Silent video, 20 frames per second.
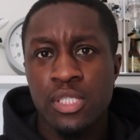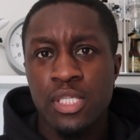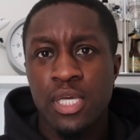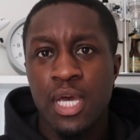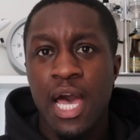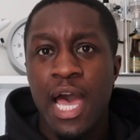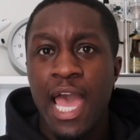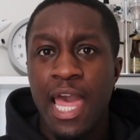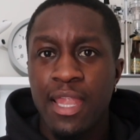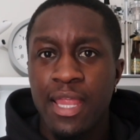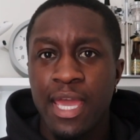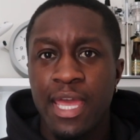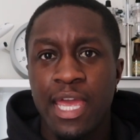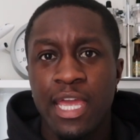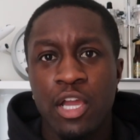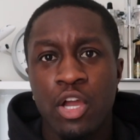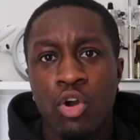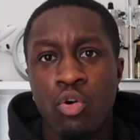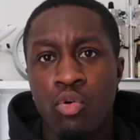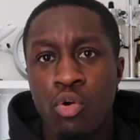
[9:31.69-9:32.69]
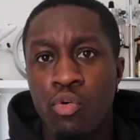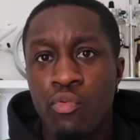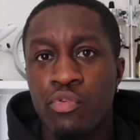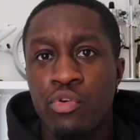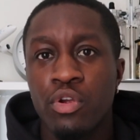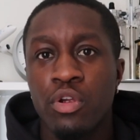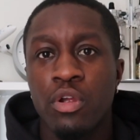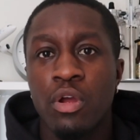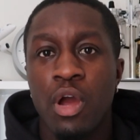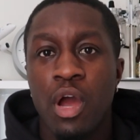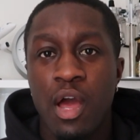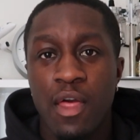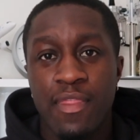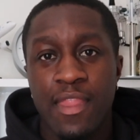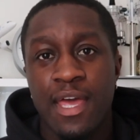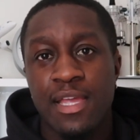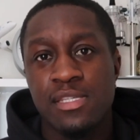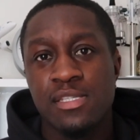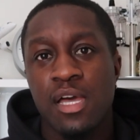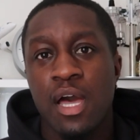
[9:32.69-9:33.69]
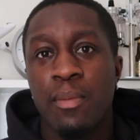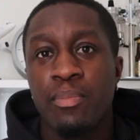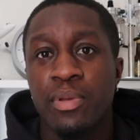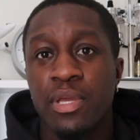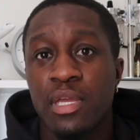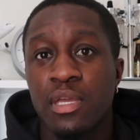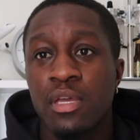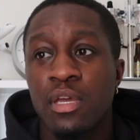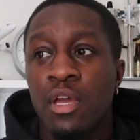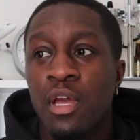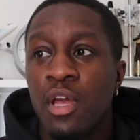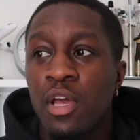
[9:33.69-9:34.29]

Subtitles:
to highlight and go over on that topic.